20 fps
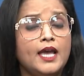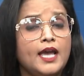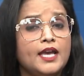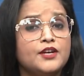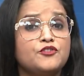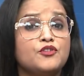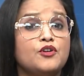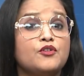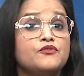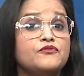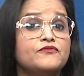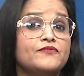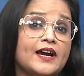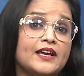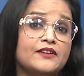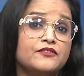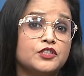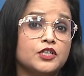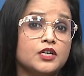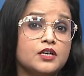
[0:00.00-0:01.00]
At around
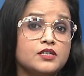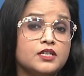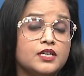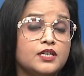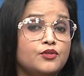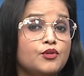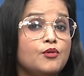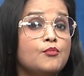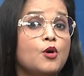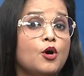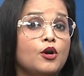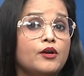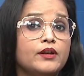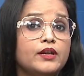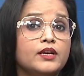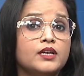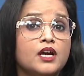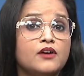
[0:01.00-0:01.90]
5.30 in the morning,